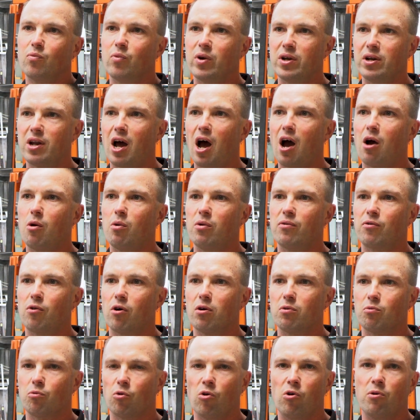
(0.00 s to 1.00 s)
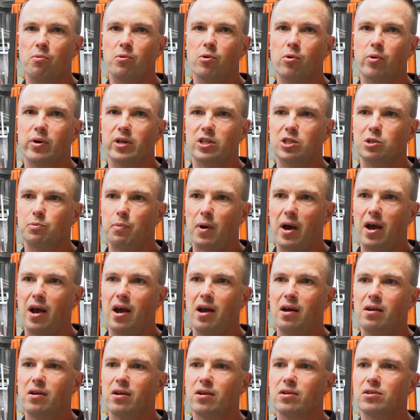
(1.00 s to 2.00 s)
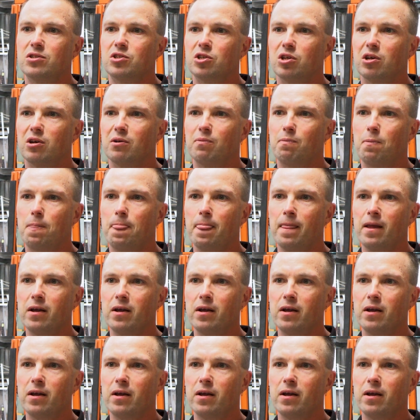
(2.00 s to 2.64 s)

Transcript: We know we've got room to expand and to